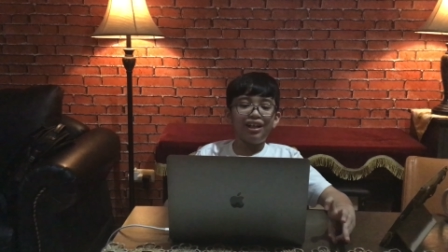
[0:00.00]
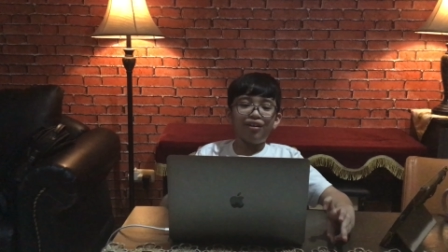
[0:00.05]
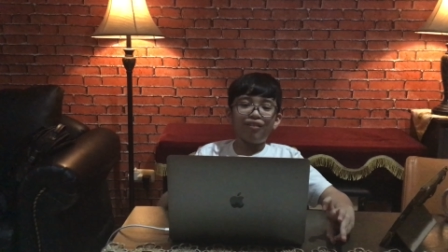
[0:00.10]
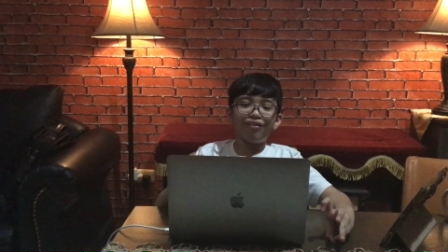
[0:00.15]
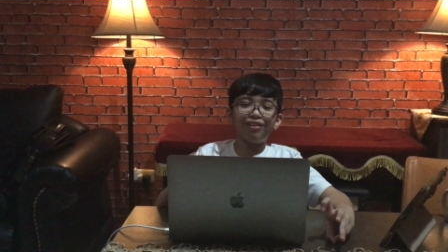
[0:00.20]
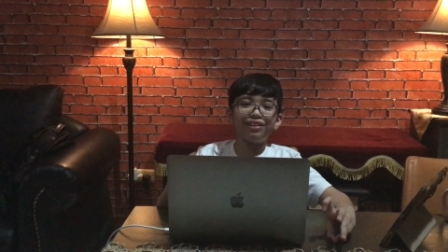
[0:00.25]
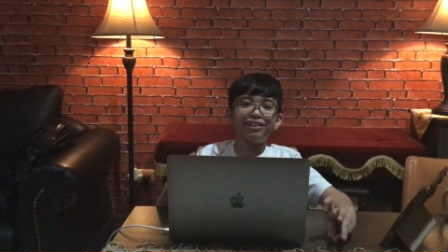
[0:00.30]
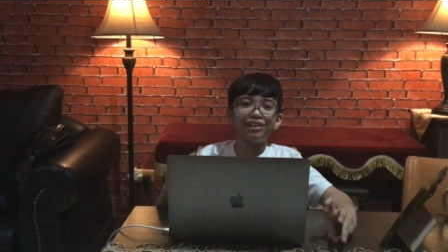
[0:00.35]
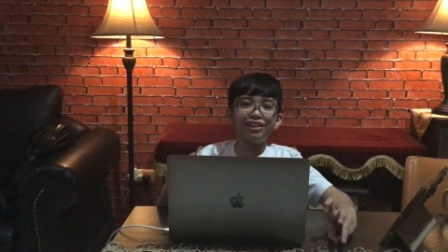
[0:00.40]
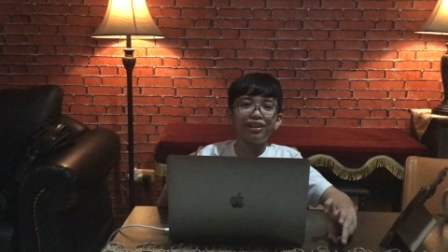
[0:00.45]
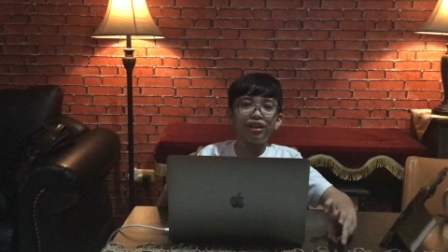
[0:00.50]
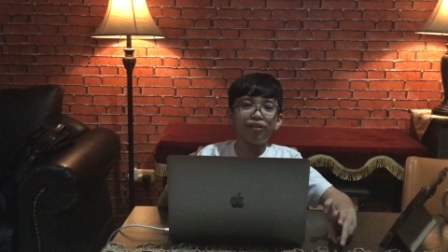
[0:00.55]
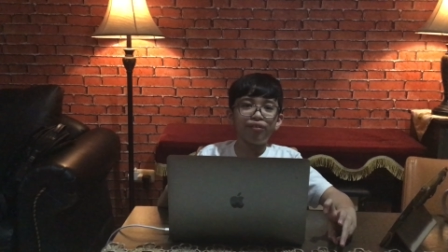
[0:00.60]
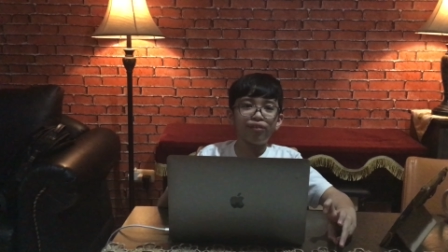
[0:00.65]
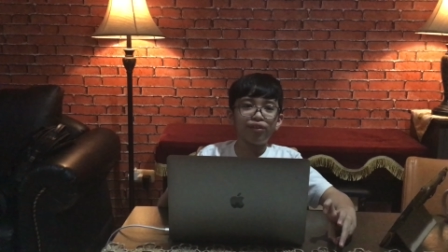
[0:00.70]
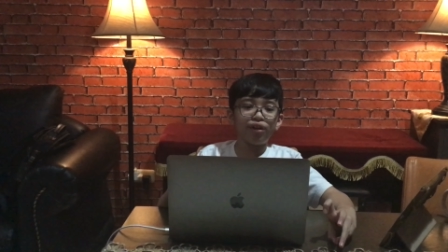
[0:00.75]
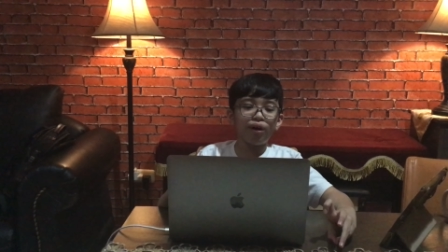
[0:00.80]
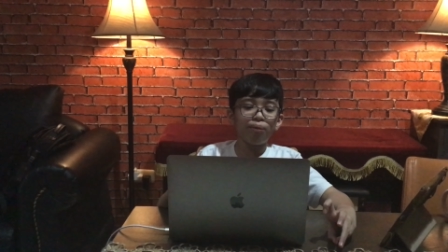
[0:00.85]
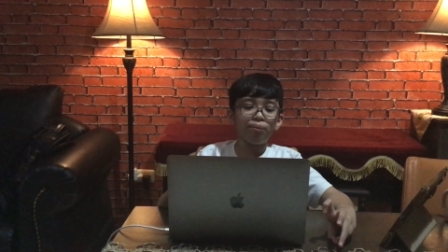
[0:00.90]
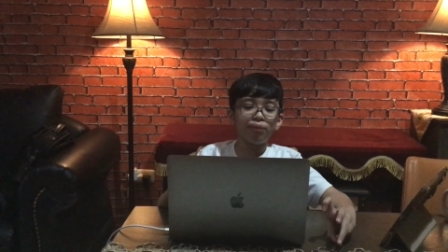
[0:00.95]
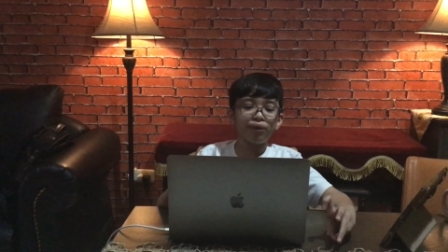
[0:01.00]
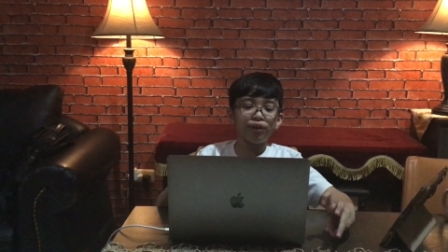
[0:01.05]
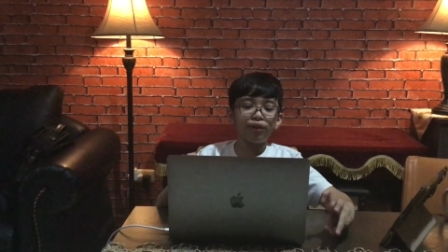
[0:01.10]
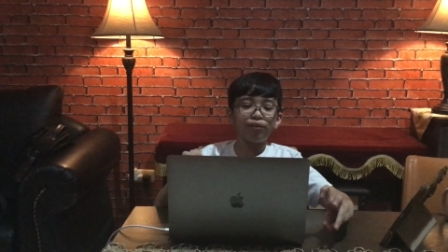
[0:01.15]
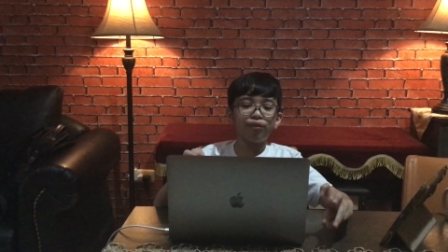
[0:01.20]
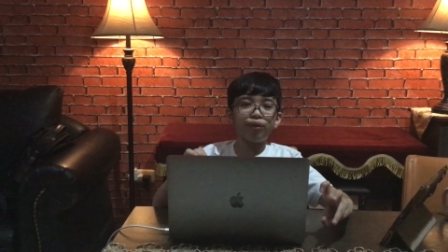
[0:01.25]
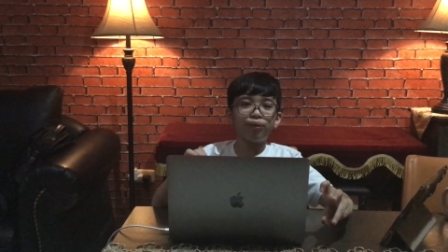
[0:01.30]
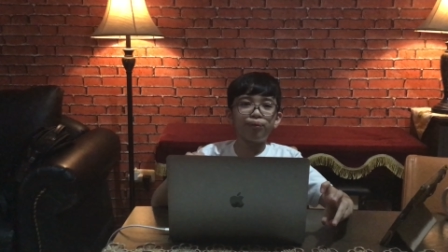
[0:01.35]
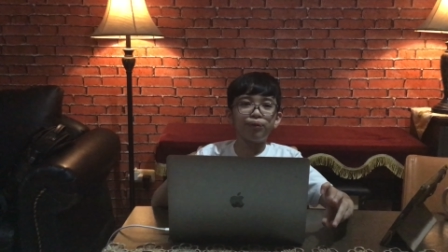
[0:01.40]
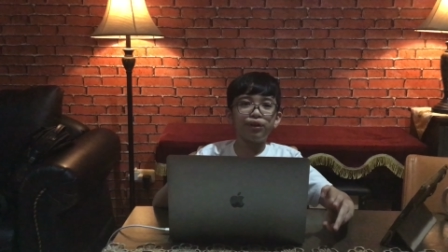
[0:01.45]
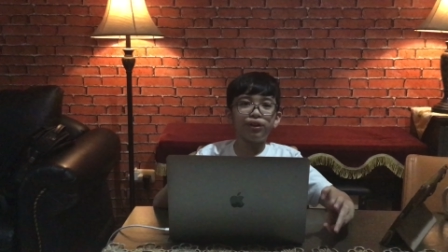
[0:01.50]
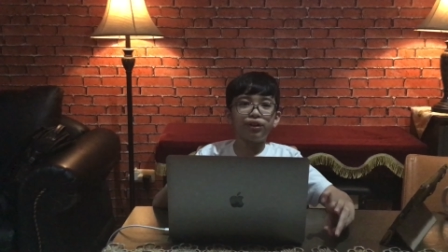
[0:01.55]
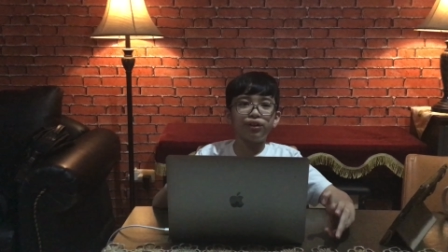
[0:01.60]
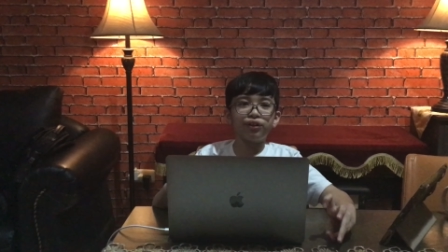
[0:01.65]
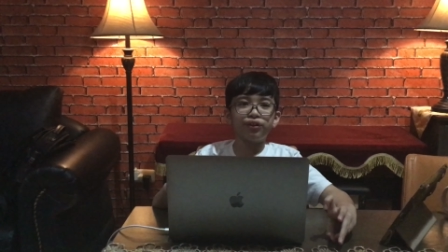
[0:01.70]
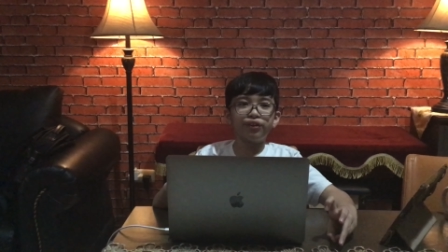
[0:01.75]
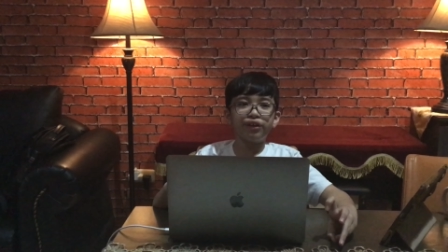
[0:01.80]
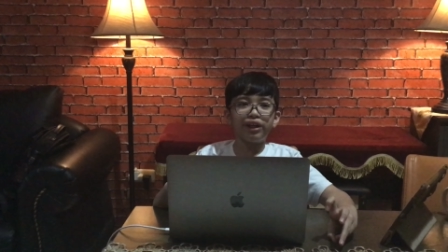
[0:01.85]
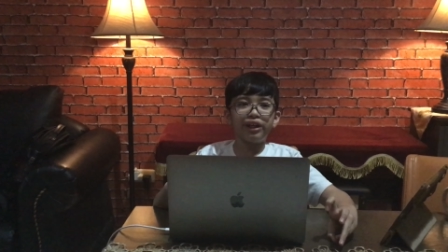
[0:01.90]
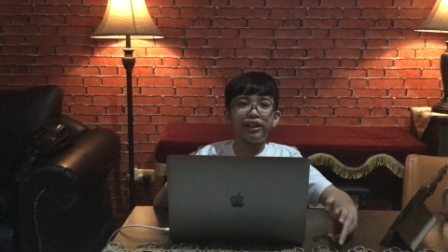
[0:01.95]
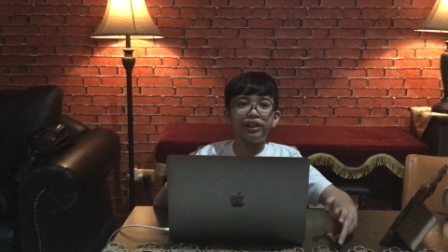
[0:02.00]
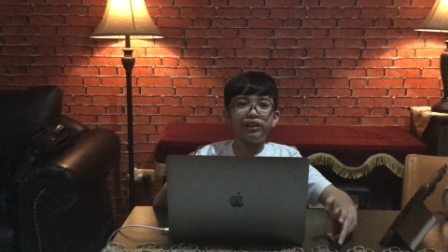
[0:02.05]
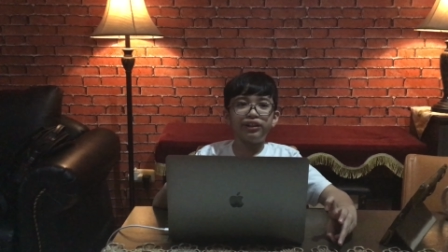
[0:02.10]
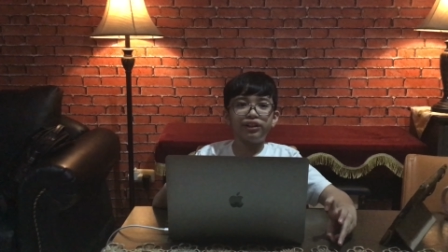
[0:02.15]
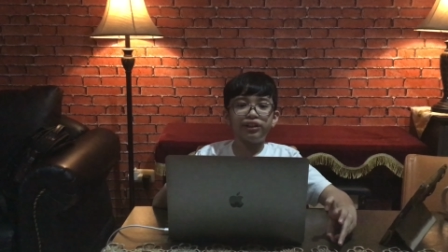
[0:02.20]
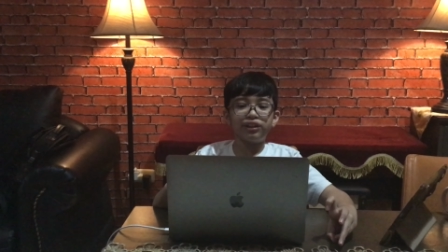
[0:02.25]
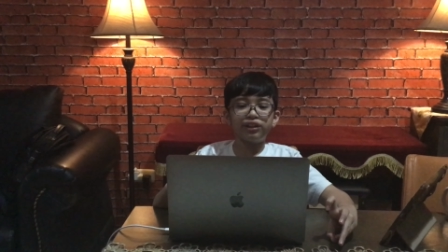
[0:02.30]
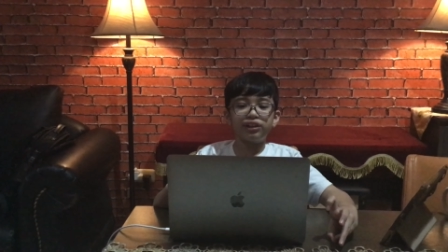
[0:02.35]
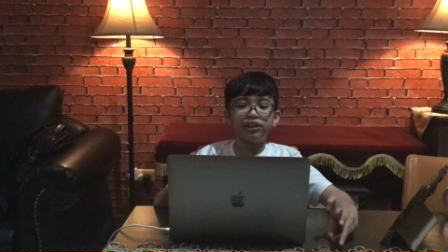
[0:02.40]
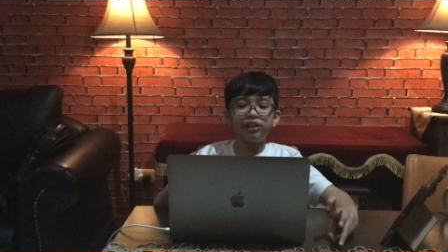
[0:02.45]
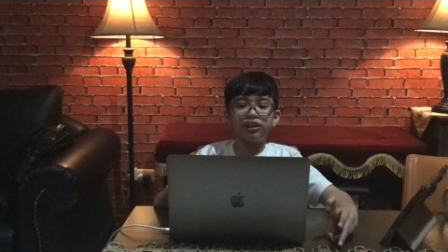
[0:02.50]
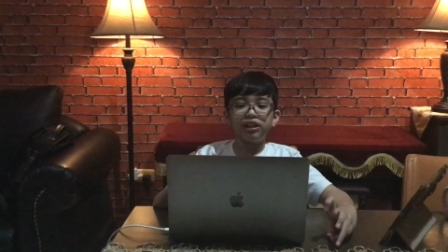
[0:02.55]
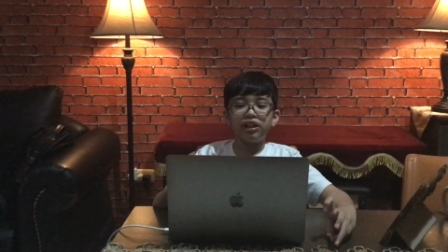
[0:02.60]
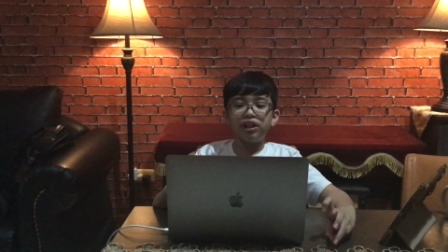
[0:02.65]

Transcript: What's the development of computer through ages?